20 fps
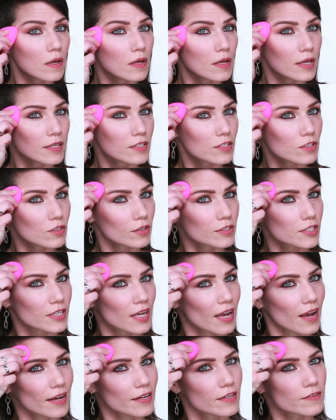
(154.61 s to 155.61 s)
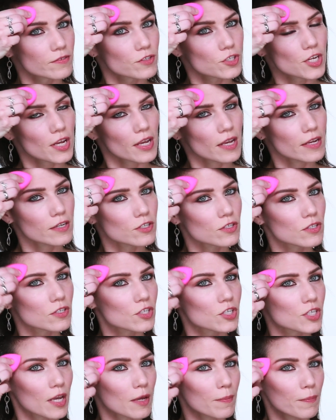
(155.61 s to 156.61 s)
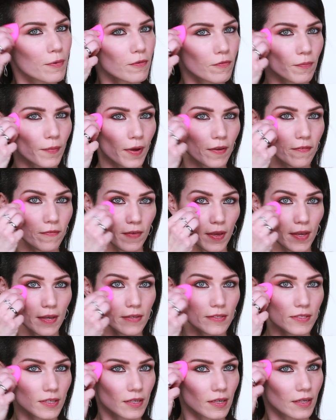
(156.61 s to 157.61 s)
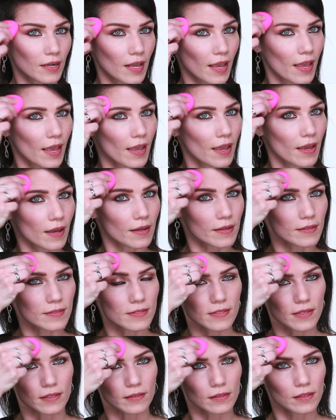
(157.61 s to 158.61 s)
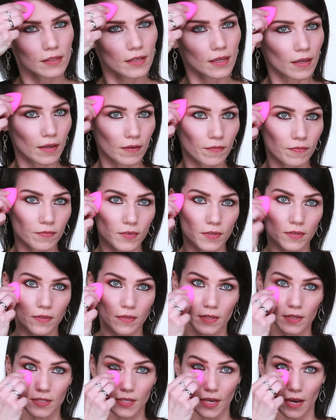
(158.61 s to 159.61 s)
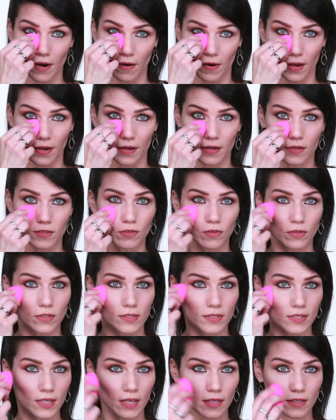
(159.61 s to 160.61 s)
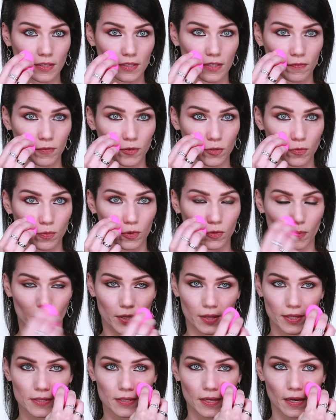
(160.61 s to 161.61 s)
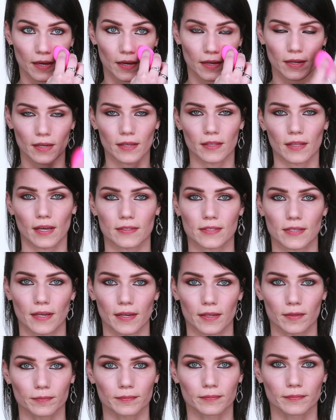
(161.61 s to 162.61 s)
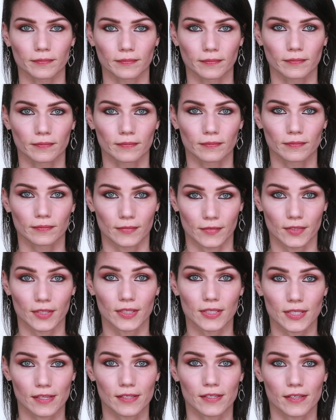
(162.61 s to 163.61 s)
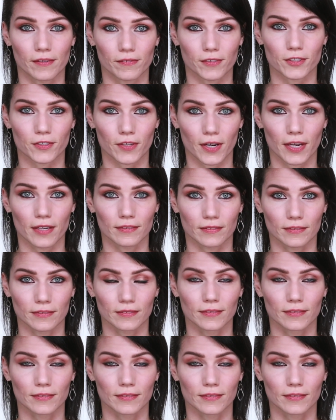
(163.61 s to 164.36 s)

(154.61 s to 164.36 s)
is start to kind of change the shape of my face and enhance and lift this area. As you can see the difference between this side and that side. You can see the difference, right?